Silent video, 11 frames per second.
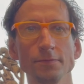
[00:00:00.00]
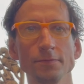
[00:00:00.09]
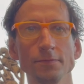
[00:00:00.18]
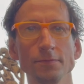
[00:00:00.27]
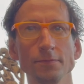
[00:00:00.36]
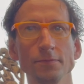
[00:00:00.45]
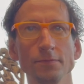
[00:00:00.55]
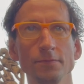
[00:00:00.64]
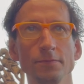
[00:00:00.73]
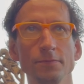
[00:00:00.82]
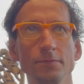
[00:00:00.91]

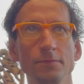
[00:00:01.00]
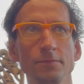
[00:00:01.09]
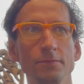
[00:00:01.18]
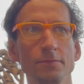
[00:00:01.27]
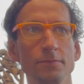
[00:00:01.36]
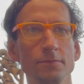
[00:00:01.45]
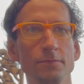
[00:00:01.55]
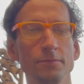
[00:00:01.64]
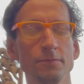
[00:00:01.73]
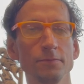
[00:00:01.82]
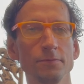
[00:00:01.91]

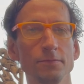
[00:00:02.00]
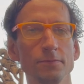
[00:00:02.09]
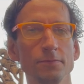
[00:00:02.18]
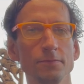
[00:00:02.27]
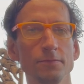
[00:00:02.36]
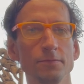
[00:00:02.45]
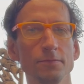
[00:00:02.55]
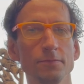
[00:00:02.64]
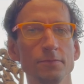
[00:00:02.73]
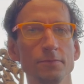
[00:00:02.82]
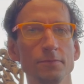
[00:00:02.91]

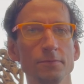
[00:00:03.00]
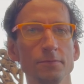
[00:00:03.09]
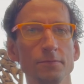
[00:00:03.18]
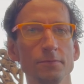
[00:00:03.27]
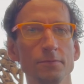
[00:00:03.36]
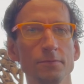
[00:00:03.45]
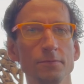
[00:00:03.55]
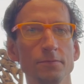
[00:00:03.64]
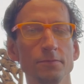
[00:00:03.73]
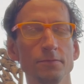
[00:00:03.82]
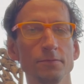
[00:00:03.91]

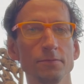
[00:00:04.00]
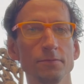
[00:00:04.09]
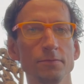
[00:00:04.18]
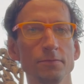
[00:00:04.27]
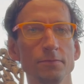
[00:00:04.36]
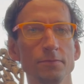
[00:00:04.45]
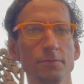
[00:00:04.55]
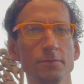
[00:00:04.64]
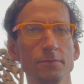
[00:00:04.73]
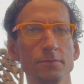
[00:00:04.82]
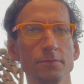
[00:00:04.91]

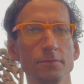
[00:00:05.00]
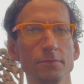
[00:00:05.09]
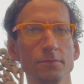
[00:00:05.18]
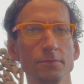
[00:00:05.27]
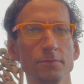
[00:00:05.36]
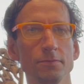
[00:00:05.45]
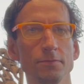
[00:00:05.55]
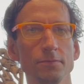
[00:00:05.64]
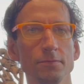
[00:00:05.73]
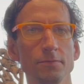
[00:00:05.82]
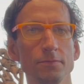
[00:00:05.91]

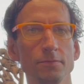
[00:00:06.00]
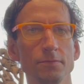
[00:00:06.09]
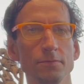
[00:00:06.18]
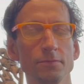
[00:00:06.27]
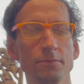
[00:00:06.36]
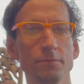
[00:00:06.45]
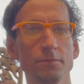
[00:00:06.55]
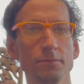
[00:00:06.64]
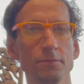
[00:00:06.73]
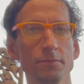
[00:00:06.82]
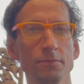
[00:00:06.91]

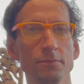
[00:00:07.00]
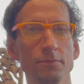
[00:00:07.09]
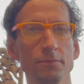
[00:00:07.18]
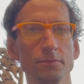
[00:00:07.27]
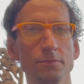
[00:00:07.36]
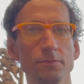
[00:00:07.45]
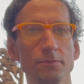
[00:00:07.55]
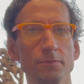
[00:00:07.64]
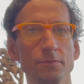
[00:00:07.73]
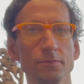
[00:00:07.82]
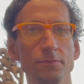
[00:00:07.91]
(silent)